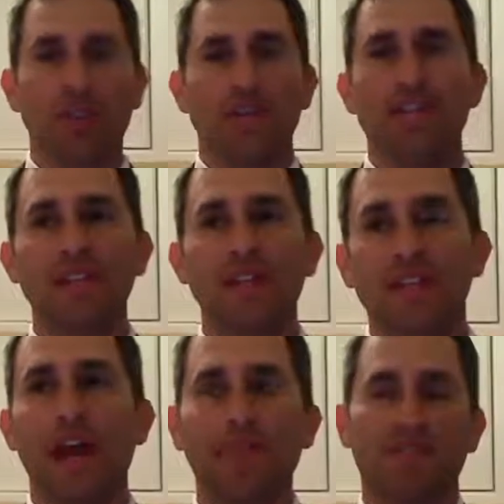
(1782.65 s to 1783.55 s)
these
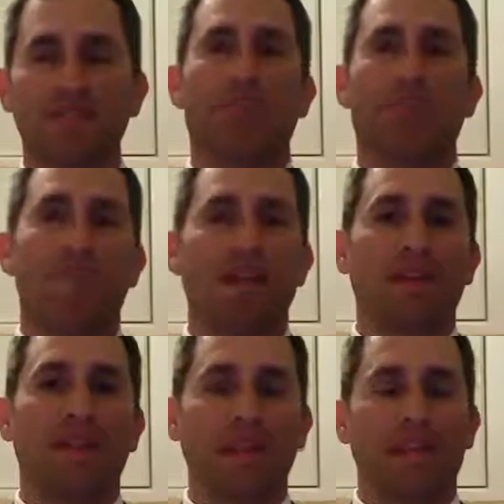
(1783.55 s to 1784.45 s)
types of
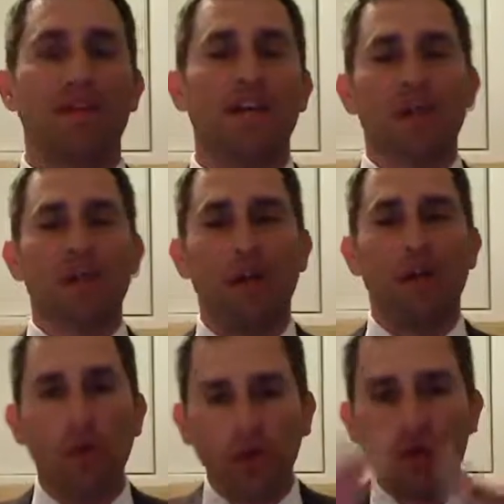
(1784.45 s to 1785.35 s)
propaganda, the
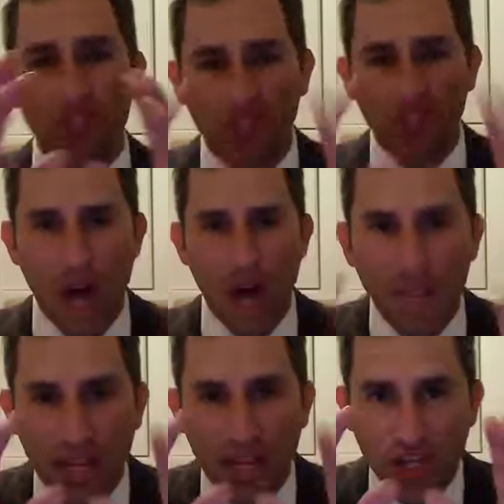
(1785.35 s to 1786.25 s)
whole
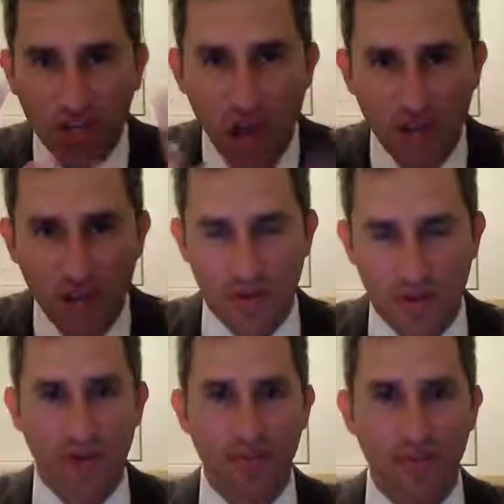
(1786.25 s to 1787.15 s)
zombie genre
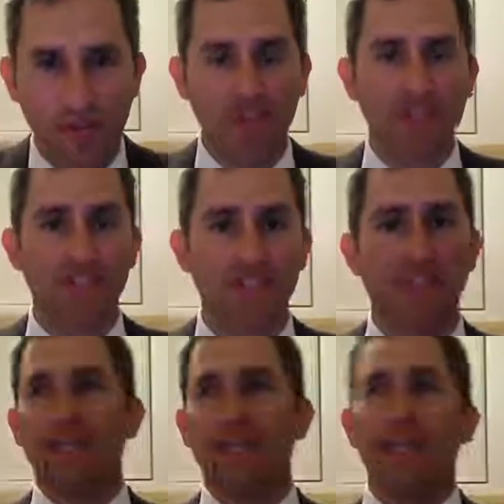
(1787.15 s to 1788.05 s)
of movies
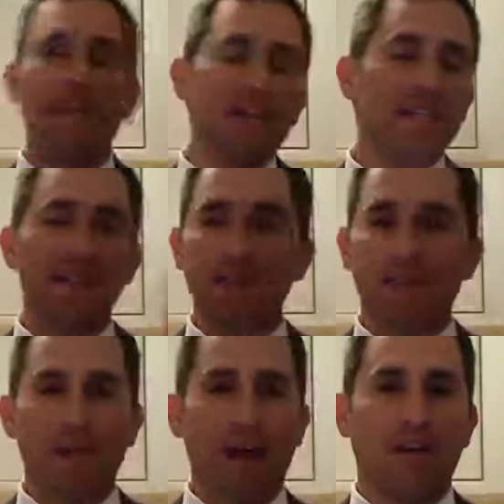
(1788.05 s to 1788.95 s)
isn't
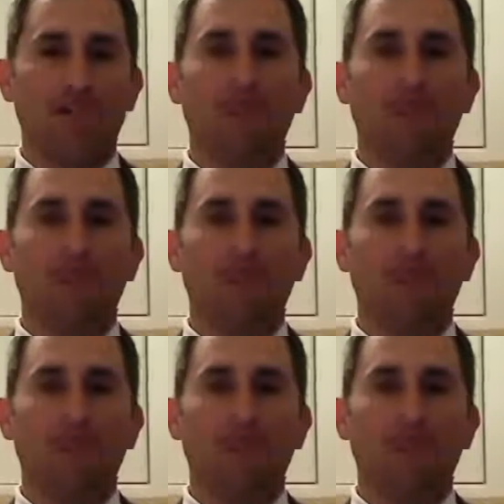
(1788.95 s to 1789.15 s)
about